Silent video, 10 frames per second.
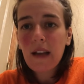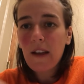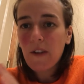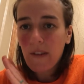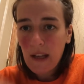
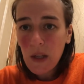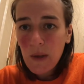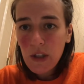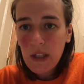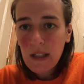If you have any
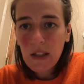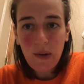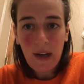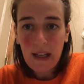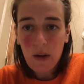questions, you know
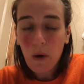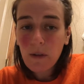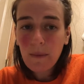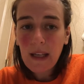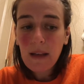how to get a hold of
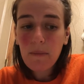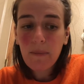me,